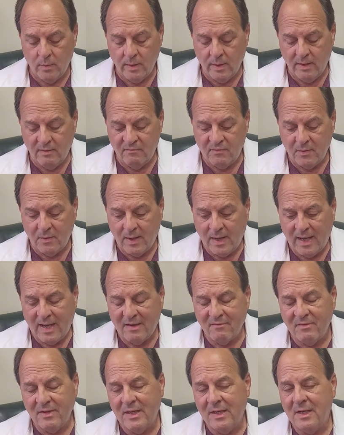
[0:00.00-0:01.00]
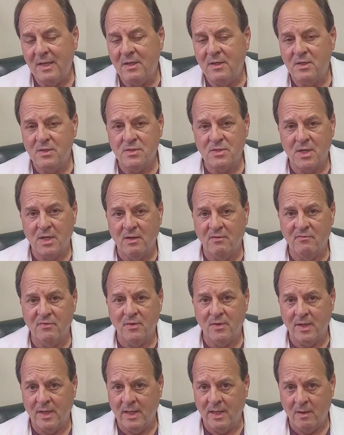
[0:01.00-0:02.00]
if you have any
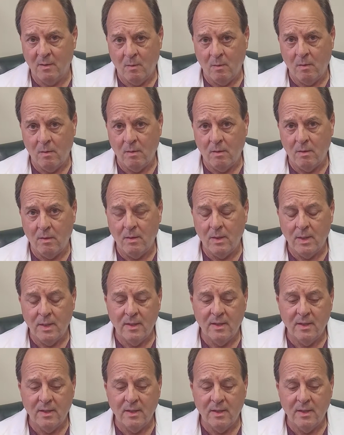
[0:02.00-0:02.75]
discomfort at all,